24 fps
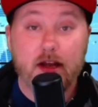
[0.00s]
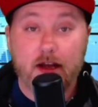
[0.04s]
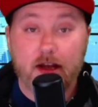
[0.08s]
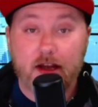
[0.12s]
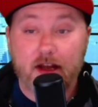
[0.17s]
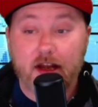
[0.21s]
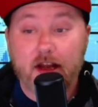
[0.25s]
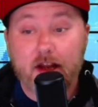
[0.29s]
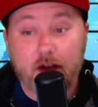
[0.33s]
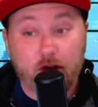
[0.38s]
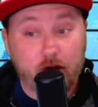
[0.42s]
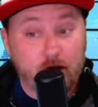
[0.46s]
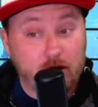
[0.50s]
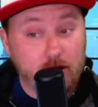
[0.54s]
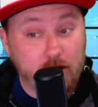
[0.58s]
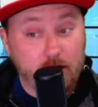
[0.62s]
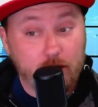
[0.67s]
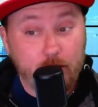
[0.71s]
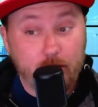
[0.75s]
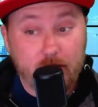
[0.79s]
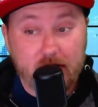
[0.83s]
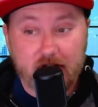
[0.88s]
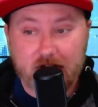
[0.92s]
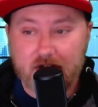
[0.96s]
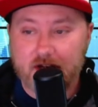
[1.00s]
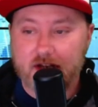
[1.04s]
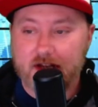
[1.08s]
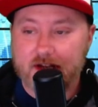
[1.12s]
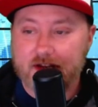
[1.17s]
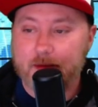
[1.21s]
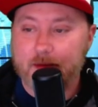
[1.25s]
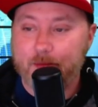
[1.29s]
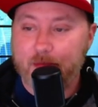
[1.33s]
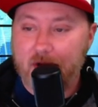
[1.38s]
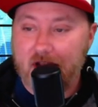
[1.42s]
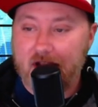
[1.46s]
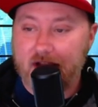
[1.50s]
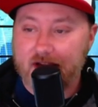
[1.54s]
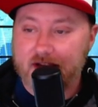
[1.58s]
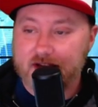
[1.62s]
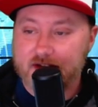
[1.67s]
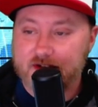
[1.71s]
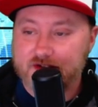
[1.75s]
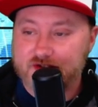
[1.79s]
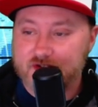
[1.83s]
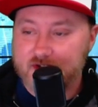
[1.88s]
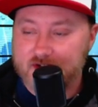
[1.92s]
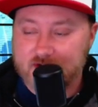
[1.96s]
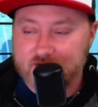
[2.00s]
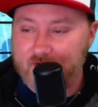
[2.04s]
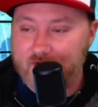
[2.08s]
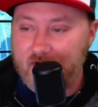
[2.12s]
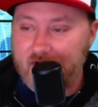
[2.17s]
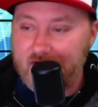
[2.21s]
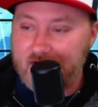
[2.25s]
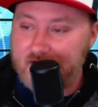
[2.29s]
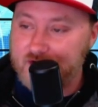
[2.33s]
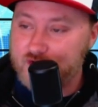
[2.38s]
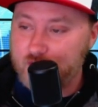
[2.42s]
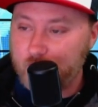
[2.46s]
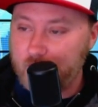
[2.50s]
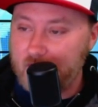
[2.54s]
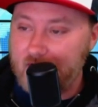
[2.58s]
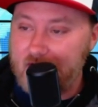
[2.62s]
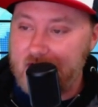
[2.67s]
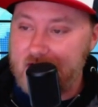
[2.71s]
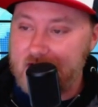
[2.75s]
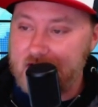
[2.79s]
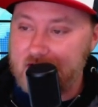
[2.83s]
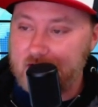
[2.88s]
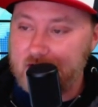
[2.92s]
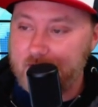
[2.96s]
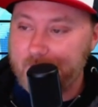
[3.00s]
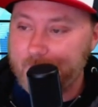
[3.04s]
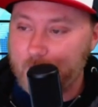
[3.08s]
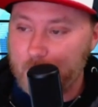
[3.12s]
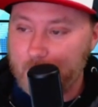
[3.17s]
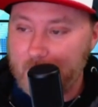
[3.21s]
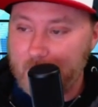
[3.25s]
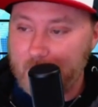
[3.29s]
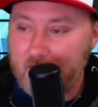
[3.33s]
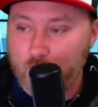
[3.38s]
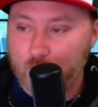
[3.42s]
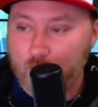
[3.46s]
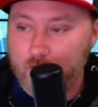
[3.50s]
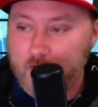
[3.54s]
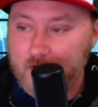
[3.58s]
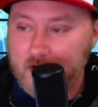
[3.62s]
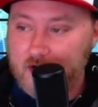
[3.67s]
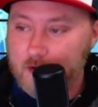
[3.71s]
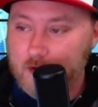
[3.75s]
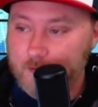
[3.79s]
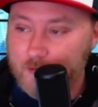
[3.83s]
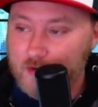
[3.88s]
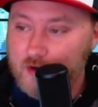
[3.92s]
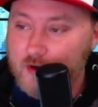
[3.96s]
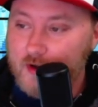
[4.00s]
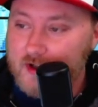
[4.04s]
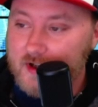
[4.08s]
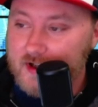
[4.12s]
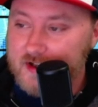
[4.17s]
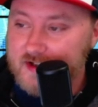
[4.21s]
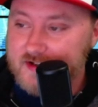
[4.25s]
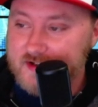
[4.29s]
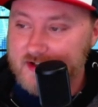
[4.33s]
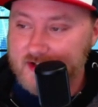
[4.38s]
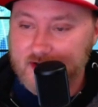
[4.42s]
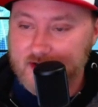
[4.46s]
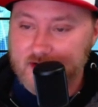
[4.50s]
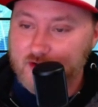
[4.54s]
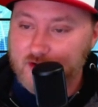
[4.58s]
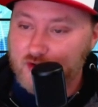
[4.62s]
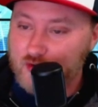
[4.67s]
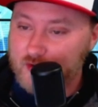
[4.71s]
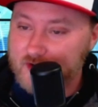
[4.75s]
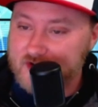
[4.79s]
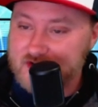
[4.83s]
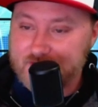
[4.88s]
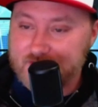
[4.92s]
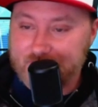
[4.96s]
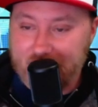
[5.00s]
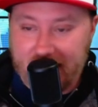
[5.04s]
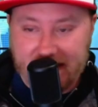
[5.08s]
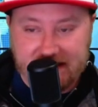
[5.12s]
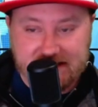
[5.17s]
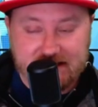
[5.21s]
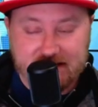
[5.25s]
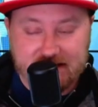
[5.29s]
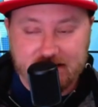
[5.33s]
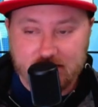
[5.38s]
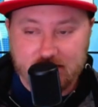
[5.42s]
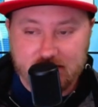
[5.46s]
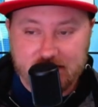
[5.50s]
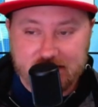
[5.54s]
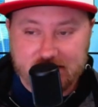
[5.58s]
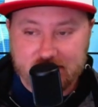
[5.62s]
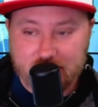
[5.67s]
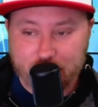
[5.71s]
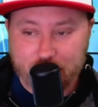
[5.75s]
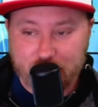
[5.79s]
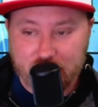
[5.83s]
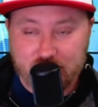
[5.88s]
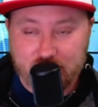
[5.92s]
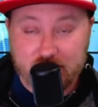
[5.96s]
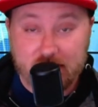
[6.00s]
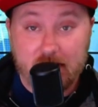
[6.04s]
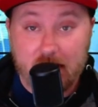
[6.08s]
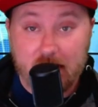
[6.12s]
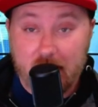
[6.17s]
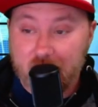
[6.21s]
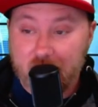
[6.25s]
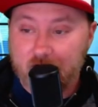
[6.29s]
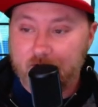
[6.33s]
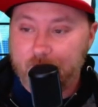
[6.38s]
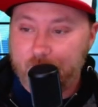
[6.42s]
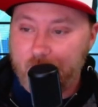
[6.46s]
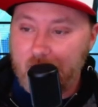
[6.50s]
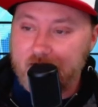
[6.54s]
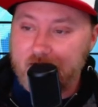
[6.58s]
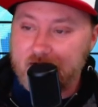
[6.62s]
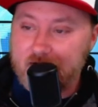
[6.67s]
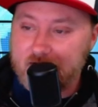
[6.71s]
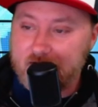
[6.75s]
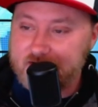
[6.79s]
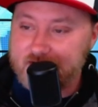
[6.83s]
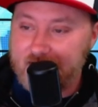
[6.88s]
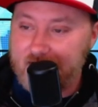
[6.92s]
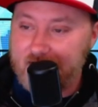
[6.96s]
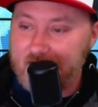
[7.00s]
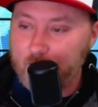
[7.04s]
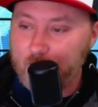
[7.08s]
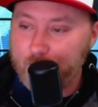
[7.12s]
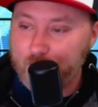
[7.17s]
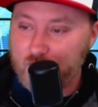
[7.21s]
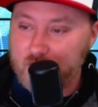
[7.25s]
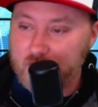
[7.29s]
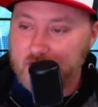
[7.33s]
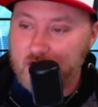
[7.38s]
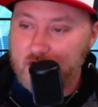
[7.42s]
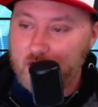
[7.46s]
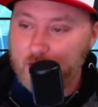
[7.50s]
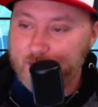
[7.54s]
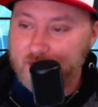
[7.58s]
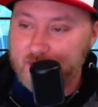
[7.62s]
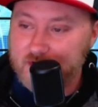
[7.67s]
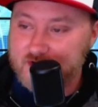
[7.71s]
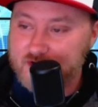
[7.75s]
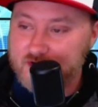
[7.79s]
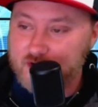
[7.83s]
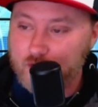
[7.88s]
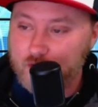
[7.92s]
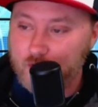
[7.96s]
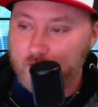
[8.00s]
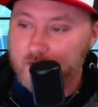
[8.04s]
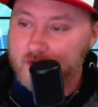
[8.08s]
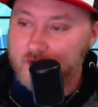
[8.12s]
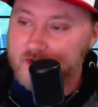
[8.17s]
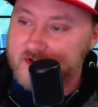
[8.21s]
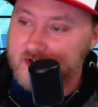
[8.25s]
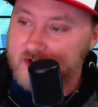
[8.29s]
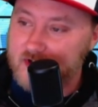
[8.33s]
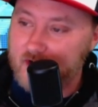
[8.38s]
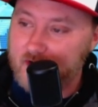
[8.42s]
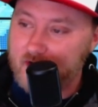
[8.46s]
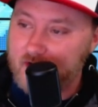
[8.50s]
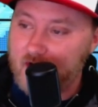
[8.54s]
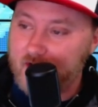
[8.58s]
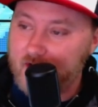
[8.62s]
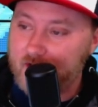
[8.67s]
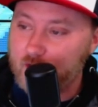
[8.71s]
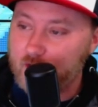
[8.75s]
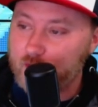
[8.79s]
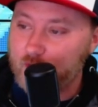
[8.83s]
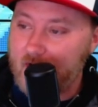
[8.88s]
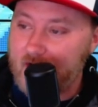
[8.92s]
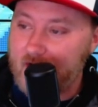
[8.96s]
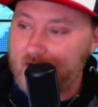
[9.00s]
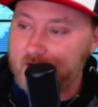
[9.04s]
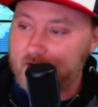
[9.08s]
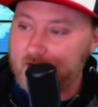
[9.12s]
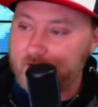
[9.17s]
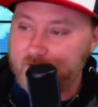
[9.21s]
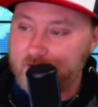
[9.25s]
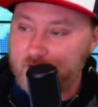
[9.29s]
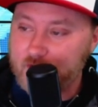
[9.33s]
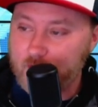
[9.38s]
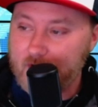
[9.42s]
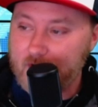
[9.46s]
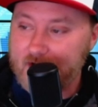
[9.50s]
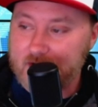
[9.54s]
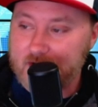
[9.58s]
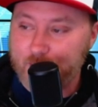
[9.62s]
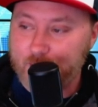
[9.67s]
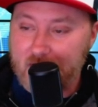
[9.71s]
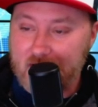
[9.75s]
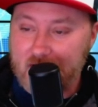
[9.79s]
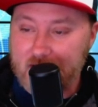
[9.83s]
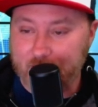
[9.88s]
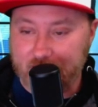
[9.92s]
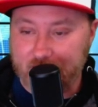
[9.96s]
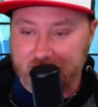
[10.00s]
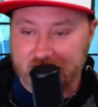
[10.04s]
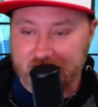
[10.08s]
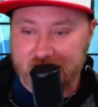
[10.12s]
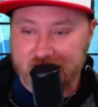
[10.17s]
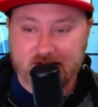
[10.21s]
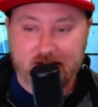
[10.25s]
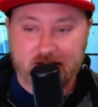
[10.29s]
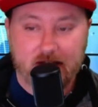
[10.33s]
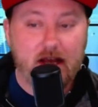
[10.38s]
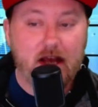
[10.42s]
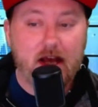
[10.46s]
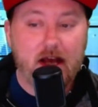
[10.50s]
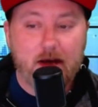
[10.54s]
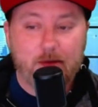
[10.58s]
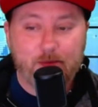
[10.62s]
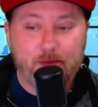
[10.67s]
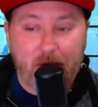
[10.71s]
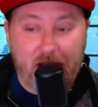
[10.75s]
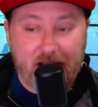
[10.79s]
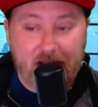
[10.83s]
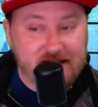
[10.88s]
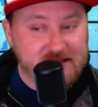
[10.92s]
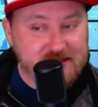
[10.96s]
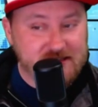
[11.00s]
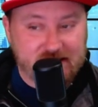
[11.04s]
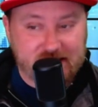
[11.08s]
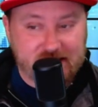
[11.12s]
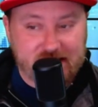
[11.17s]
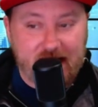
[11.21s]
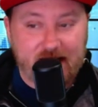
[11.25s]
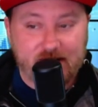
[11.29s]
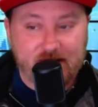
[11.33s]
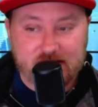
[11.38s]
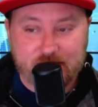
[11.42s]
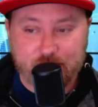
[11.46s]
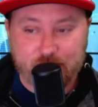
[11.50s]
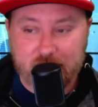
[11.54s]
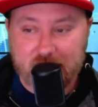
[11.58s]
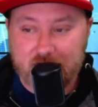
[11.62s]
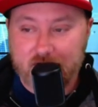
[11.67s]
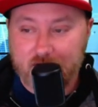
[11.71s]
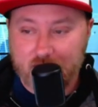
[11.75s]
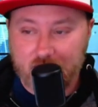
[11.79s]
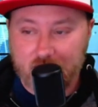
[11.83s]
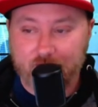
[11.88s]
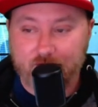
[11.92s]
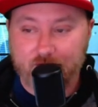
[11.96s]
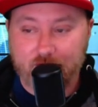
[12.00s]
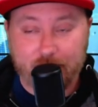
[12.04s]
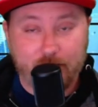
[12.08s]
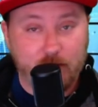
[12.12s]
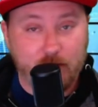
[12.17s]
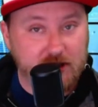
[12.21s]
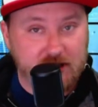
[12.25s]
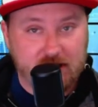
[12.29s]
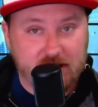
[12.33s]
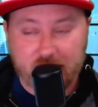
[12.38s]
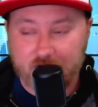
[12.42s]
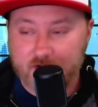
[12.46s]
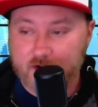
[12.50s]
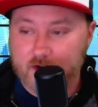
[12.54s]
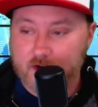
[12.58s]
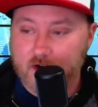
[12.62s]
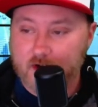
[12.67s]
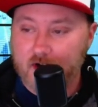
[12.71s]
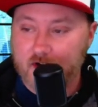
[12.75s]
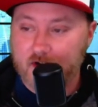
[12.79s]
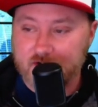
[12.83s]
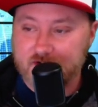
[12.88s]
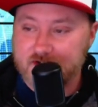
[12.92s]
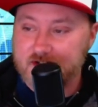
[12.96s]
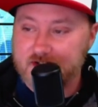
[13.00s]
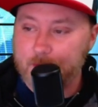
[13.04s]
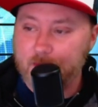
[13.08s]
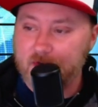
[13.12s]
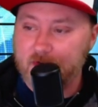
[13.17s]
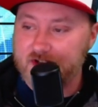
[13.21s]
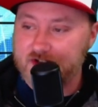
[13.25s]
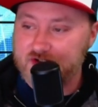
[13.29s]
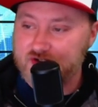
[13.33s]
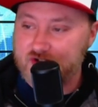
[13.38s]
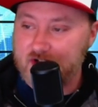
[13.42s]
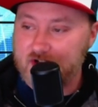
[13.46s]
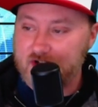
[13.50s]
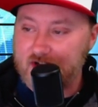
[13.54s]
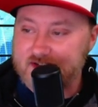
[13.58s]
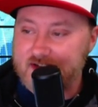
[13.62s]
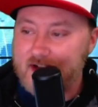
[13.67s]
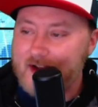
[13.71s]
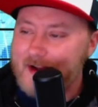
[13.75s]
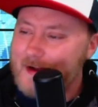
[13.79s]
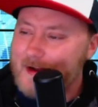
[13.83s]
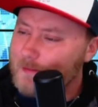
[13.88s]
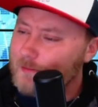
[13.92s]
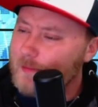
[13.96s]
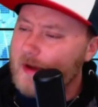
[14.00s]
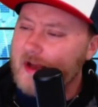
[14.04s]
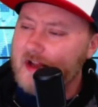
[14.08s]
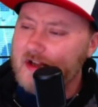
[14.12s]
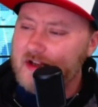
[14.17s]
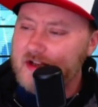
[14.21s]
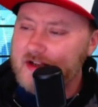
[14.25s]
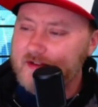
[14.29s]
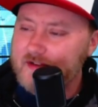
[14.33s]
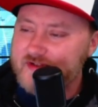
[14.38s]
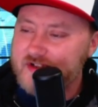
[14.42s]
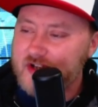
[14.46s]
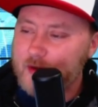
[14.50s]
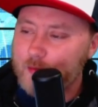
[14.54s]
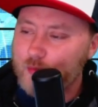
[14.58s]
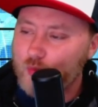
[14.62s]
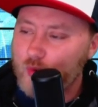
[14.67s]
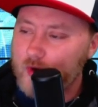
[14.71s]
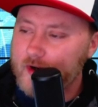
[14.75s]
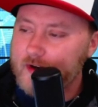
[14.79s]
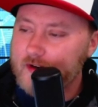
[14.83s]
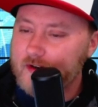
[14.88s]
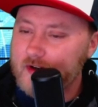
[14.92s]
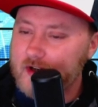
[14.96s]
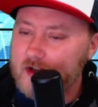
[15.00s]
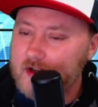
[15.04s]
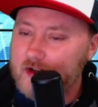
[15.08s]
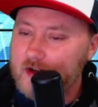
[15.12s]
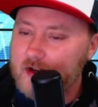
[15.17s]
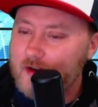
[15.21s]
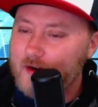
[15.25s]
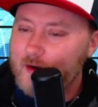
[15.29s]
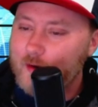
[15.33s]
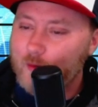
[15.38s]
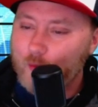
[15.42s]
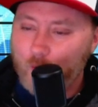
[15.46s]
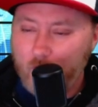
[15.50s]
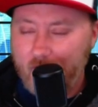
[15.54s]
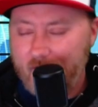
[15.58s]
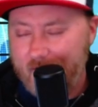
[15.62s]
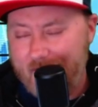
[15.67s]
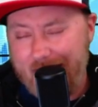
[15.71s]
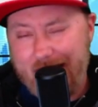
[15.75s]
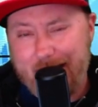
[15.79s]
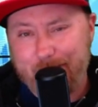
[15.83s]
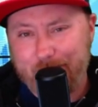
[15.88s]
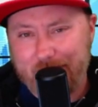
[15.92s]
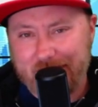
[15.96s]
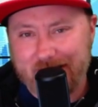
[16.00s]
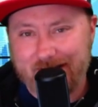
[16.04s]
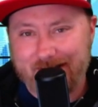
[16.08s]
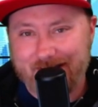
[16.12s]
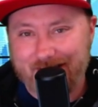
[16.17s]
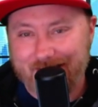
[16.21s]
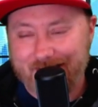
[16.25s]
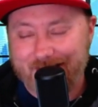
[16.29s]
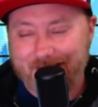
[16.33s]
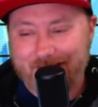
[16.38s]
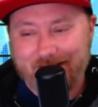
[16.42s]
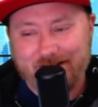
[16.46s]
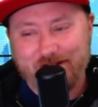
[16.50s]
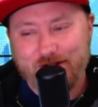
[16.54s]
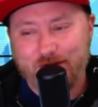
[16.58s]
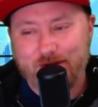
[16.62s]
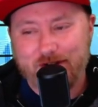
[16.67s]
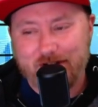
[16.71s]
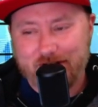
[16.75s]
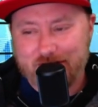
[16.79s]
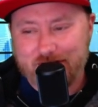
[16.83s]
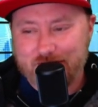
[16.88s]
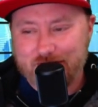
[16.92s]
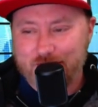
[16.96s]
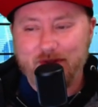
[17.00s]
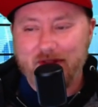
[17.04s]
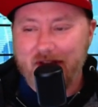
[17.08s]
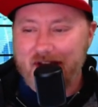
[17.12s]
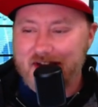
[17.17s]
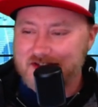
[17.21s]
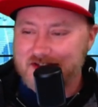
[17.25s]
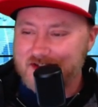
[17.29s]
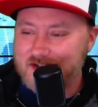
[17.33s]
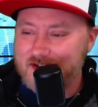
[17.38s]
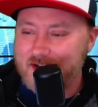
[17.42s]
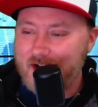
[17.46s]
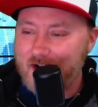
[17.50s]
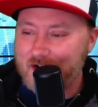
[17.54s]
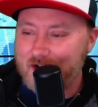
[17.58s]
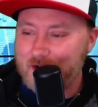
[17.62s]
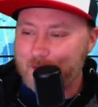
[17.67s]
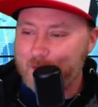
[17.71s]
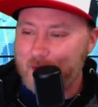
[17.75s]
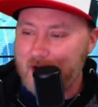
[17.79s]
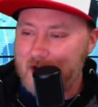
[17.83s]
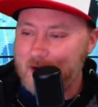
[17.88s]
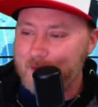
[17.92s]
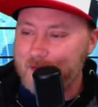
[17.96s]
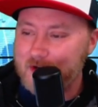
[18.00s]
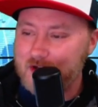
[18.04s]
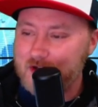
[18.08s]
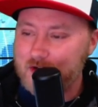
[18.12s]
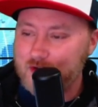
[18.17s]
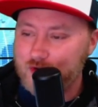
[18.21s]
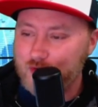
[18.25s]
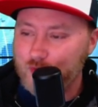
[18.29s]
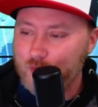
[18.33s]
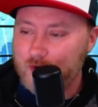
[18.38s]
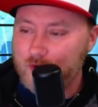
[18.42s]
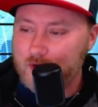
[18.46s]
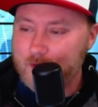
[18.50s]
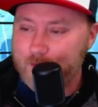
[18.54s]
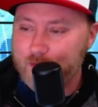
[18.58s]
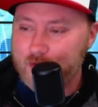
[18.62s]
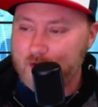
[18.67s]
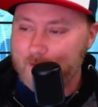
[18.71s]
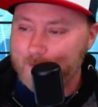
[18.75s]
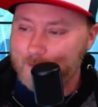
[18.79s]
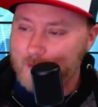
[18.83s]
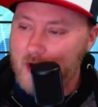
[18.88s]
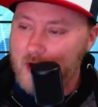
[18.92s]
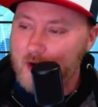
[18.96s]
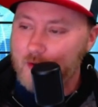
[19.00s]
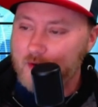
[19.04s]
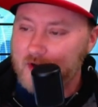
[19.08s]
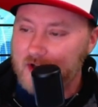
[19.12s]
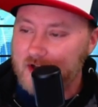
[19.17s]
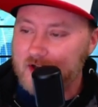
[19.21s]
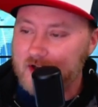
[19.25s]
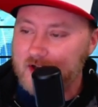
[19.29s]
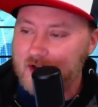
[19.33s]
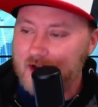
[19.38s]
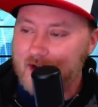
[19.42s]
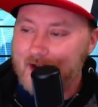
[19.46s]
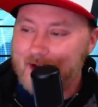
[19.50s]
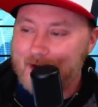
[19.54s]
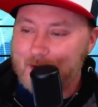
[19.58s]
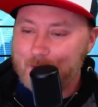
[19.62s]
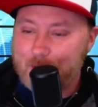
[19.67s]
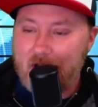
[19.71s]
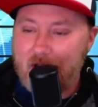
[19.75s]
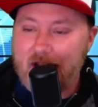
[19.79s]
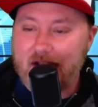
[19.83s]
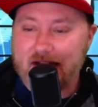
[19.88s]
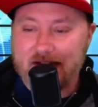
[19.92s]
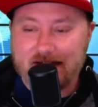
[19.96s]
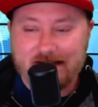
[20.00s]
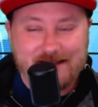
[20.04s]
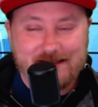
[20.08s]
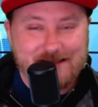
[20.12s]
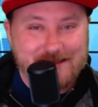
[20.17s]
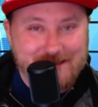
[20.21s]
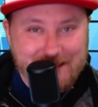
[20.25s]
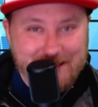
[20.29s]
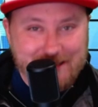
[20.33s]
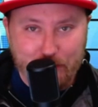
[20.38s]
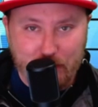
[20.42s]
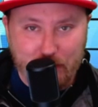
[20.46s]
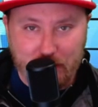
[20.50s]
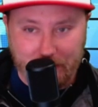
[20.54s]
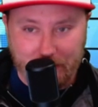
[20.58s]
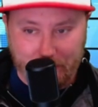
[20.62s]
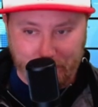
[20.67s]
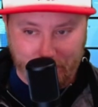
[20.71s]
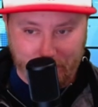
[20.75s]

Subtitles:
Included in the package is financial aid for minority communities, increased vaccine distribution, funding to help reopen schools, and another round of direct payments. Biden's announcement of the $1,400 stimulus checks may leave some wondering, what happened to the $2,000 payment you were promoting back in December?